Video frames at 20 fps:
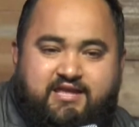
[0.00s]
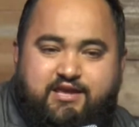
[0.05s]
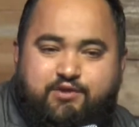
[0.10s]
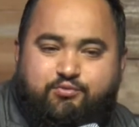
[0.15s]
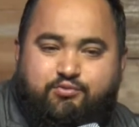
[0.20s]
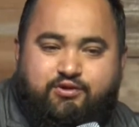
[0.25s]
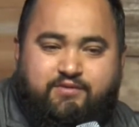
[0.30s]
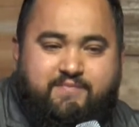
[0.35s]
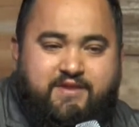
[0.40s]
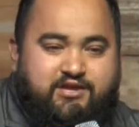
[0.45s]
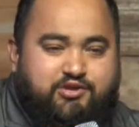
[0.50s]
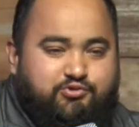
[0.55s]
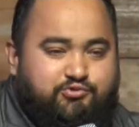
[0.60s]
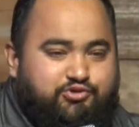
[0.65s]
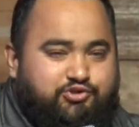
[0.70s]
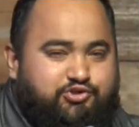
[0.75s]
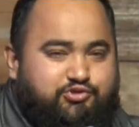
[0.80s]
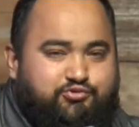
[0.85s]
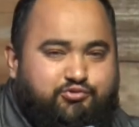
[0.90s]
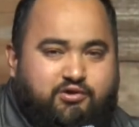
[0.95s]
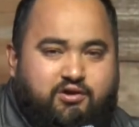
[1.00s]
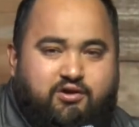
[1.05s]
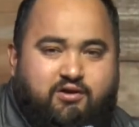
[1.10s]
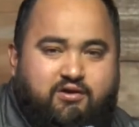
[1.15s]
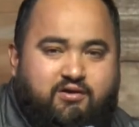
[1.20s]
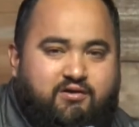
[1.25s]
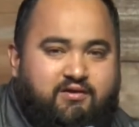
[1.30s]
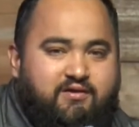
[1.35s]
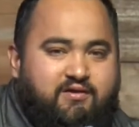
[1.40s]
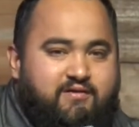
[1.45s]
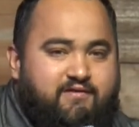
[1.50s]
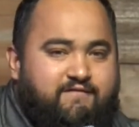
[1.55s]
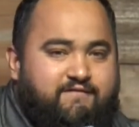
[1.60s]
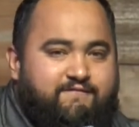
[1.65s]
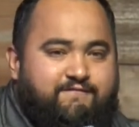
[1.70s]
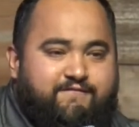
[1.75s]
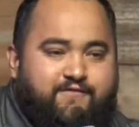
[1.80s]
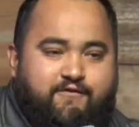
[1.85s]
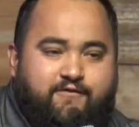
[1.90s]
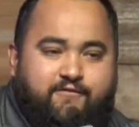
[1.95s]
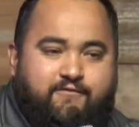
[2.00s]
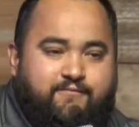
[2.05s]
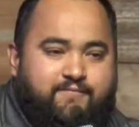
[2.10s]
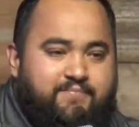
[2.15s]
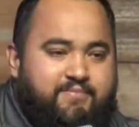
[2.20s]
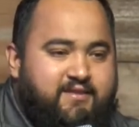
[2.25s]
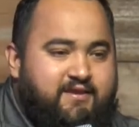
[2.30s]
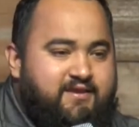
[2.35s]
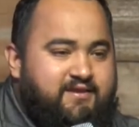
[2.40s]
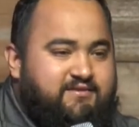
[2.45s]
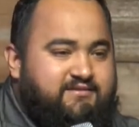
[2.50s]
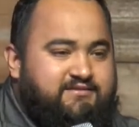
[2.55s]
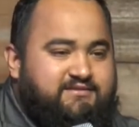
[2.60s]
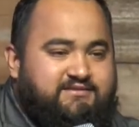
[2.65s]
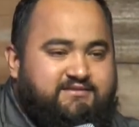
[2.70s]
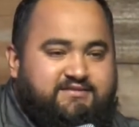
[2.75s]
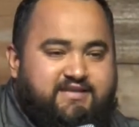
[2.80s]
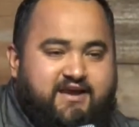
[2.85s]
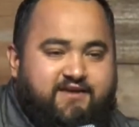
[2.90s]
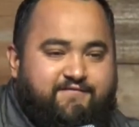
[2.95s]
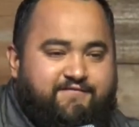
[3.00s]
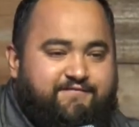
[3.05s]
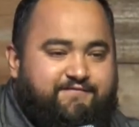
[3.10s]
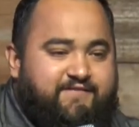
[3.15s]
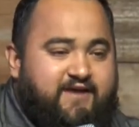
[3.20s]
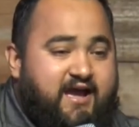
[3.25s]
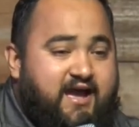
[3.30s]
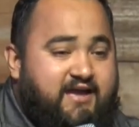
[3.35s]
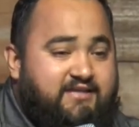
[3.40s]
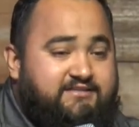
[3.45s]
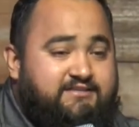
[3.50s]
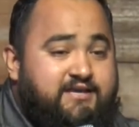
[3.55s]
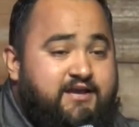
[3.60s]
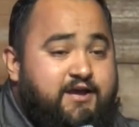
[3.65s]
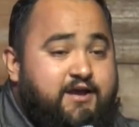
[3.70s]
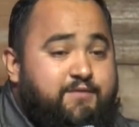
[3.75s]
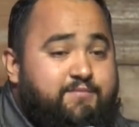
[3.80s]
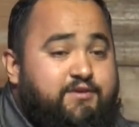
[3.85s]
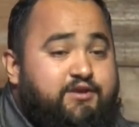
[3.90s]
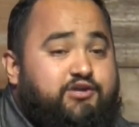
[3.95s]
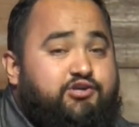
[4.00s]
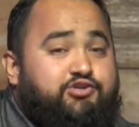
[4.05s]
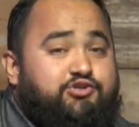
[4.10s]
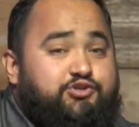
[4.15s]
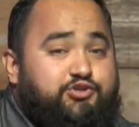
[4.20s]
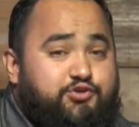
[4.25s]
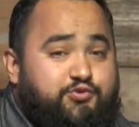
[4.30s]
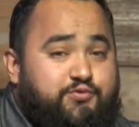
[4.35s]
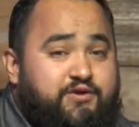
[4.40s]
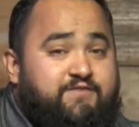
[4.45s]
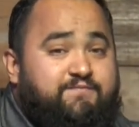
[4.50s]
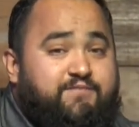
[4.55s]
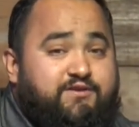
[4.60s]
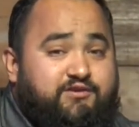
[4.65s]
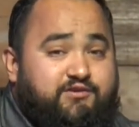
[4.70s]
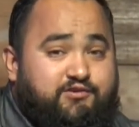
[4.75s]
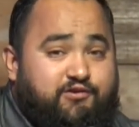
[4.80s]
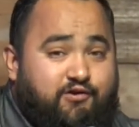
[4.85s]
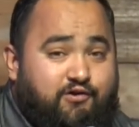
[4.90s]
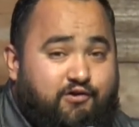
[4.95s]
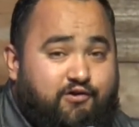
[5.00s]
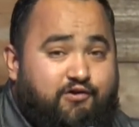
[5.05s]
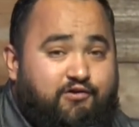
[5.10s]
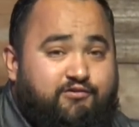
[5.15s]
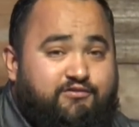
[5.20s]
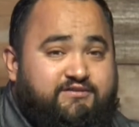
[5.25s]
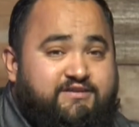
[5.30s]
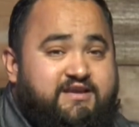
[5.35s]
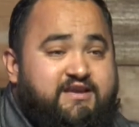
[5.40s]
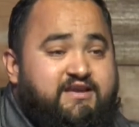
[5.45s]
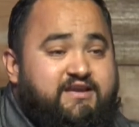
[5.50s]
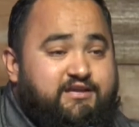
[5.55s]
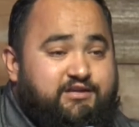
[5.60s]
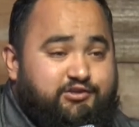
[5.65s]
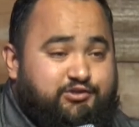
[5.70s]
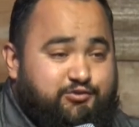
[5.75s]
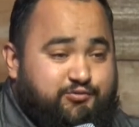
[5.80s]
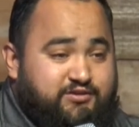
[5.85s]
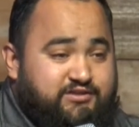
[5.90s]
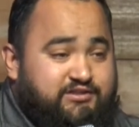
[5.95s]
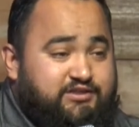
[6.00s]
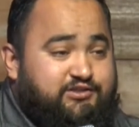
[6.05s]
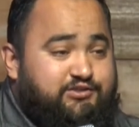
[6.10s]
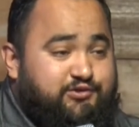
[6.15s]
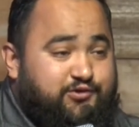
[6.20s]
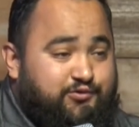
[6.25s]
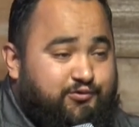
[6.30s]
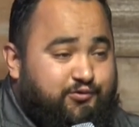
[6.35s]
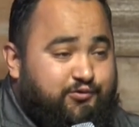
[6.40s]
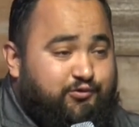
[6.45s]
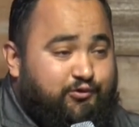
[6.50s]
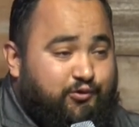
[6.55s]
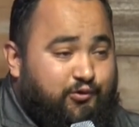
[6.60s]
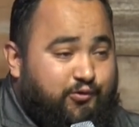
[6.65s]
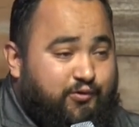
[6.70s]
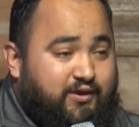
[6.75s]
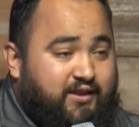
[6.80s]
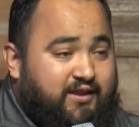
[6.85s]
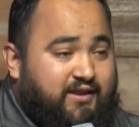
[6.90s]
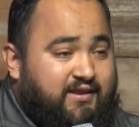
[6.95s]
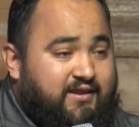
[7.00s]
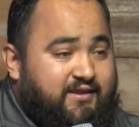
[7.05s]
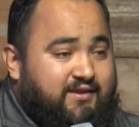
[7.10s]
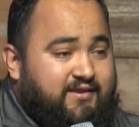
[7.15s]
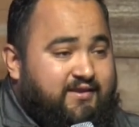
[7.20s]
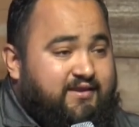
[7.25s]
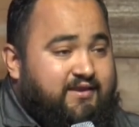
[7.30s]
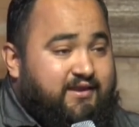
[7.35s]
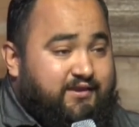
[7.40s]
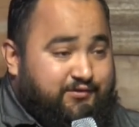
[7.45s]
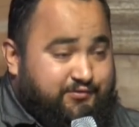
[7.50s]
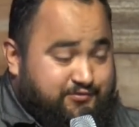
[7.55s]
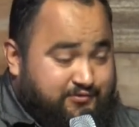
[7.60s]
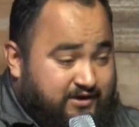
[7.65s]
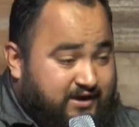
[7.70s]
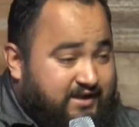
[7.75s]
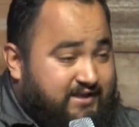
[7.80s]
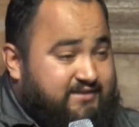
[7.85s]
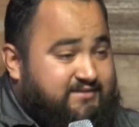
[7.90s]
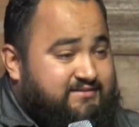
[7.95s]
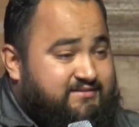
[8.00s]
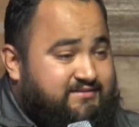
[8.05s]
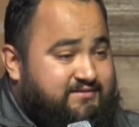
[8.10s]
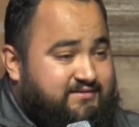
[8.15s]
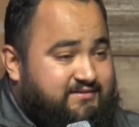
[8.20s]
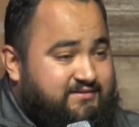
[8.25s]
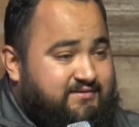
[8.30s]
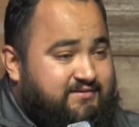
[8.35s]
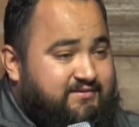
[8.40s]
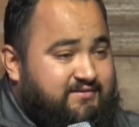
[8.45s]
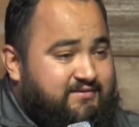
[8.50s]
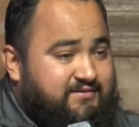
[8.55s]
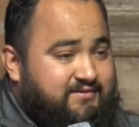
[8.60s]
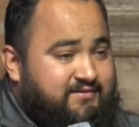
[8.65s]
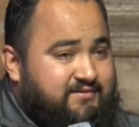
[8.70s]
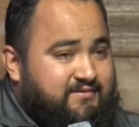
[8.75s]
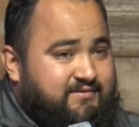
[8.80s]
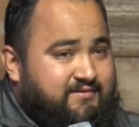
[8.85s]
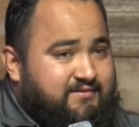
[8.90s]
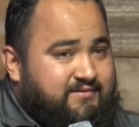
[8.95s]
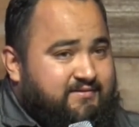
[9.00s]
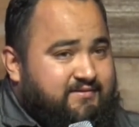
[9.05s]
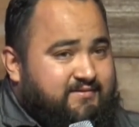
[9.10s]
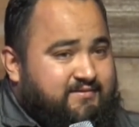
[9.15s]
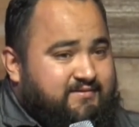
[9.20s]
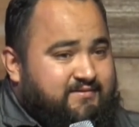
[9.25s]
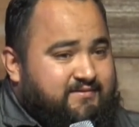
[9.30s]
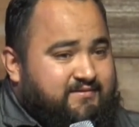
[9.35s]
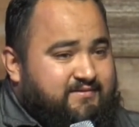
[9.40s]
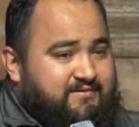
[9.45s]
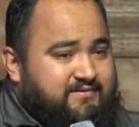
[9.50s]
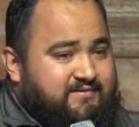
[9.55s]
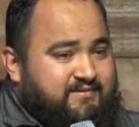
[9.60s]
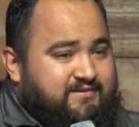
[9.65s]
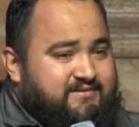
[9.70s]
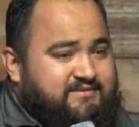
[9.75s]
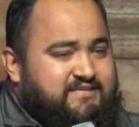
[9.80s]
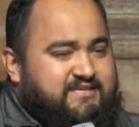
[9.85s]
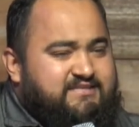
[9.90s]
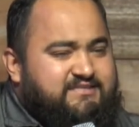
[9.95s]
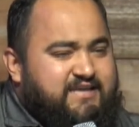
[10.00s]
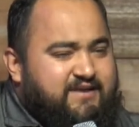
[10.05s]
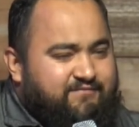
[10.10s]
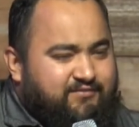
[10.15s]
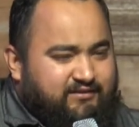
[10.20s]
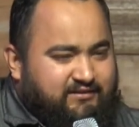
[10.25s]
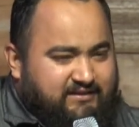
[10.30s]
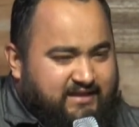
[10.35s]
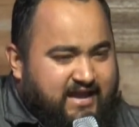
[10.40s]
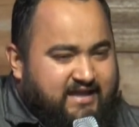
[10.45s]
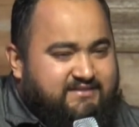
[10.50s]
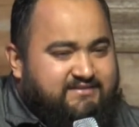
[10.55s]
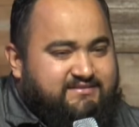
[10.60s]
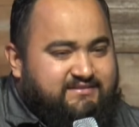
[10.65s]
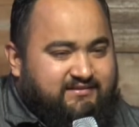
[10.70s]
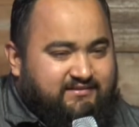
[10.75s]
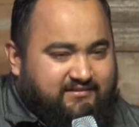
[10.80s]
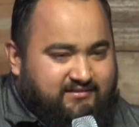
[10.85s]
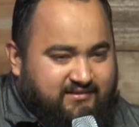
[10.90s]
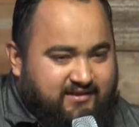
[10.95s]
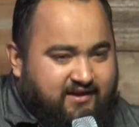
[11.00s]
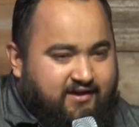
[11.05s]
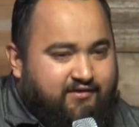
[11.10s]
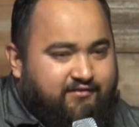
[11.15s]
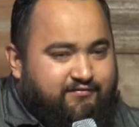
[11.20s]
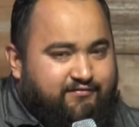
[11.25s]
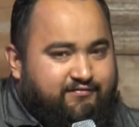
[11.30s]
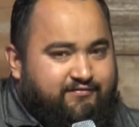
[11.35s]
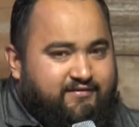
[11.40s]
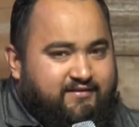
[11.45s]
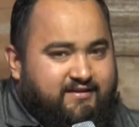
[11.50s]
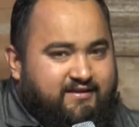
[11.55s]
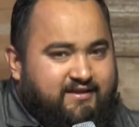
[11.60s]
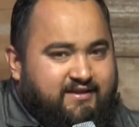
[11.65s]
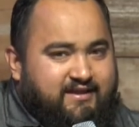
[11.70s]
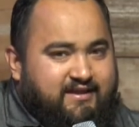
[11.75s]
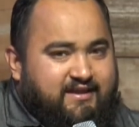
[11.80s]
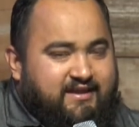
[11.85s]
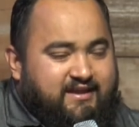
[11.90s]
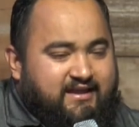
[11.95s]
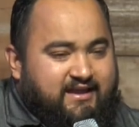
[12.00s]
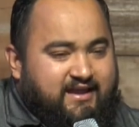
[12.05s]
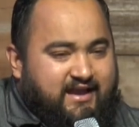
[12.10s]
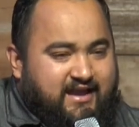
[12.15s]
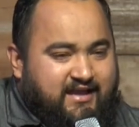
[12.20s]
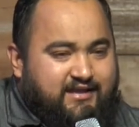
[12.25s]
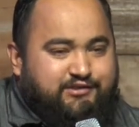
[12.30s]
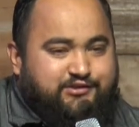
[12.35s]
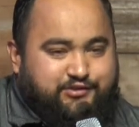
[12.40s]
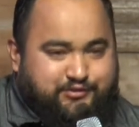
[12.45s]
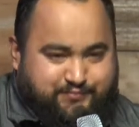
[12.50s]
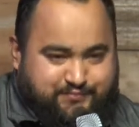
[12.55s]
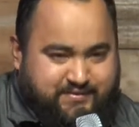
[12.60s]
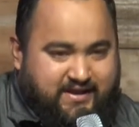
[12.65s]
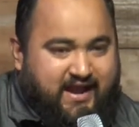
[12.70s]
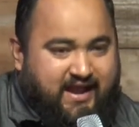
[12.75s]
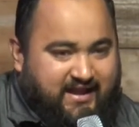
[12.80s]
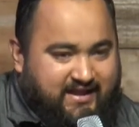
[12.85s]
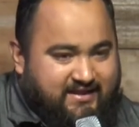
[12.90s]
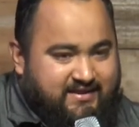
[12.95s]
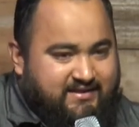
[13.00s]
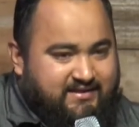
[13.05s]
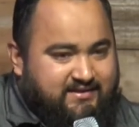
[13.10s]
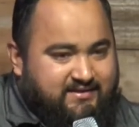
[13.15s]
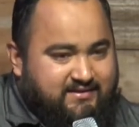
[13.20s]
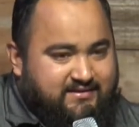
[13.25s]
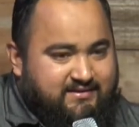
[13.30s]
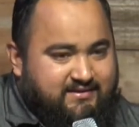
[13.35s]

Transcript: he will make you strong, firm, steadfast, because you have been called into his eternal glory in Christ. Because his everlasting love has your back.